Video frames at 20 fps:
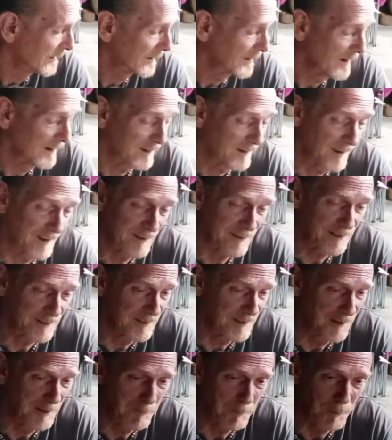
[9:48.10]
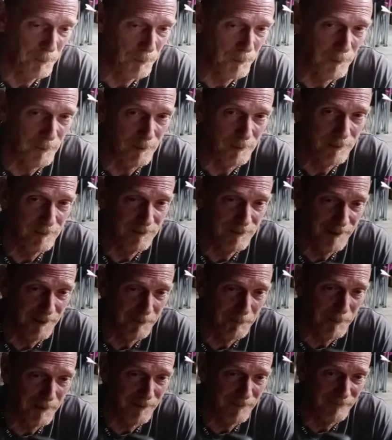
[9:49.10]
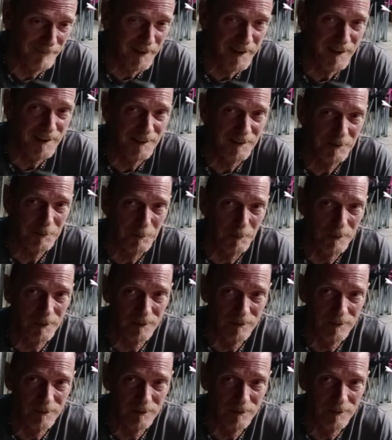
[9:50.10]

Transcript: got gasoline in my oil, in my veins,